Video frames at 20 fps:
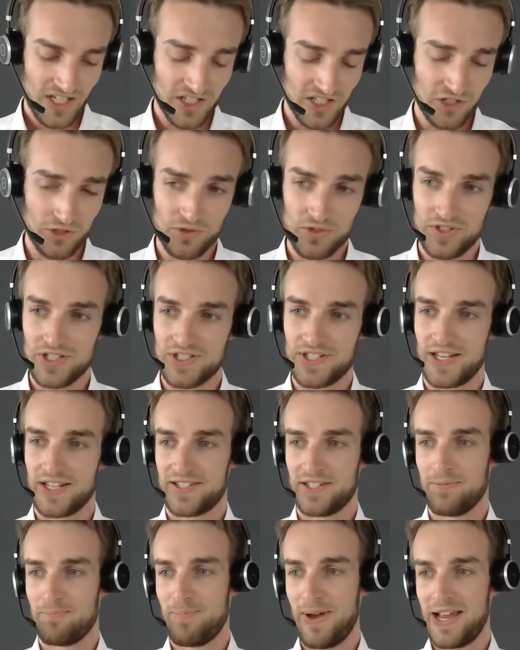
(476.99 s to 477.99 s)
use this
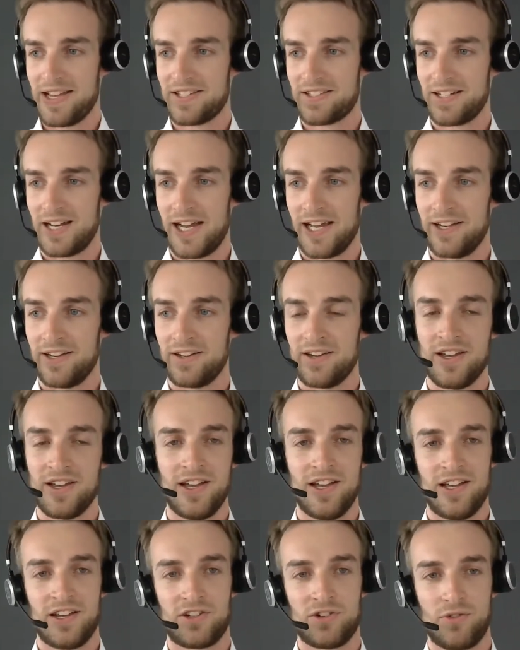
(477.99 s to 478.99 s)
as a baseline
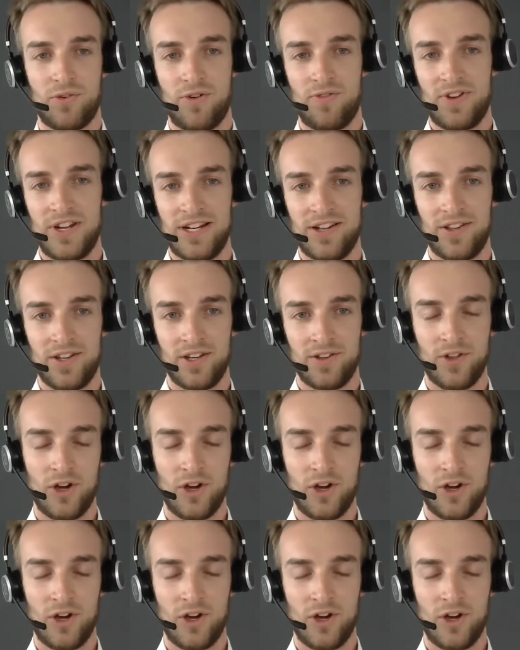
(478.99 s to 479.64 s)
to reveal the